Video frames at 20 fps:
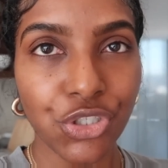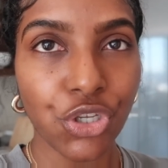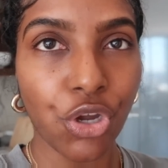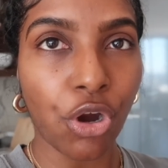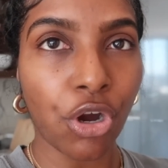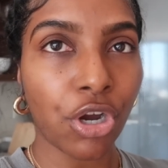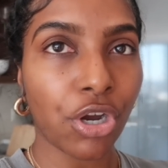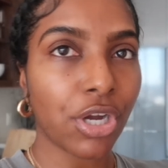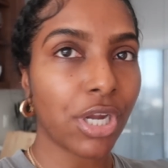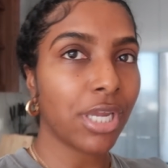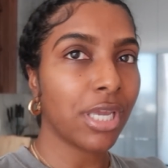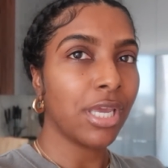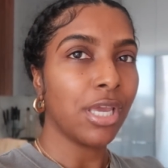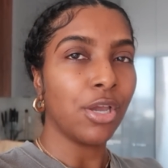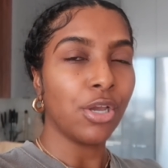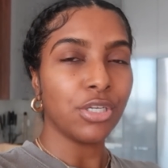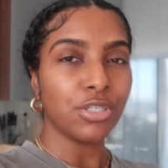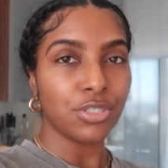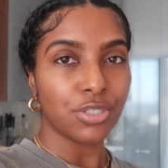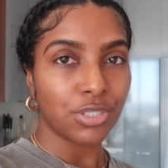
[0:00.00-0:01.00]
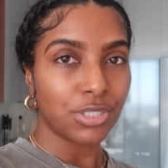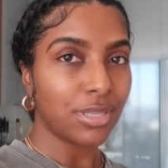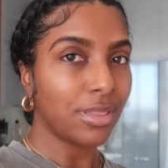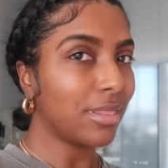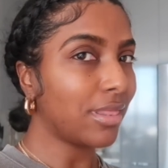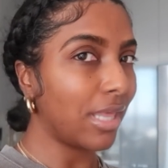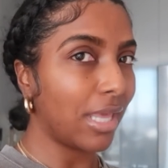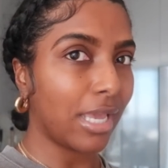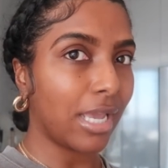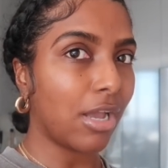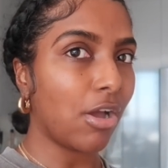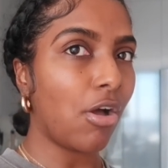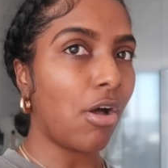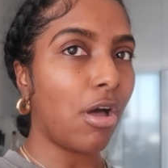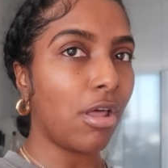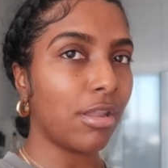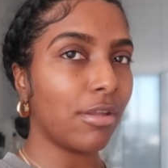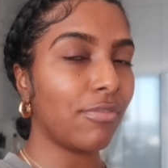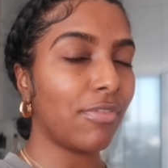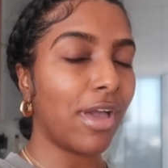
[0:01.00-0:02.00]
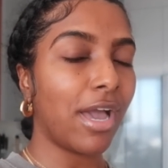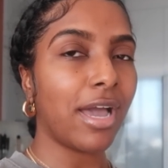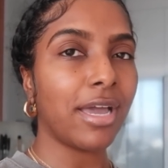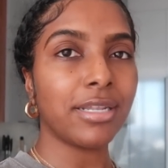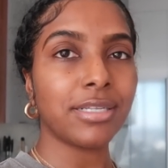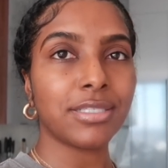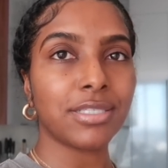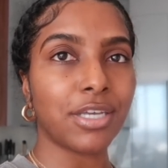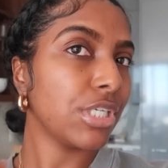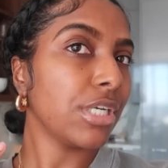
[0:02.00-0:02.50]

dark, thick, all of that.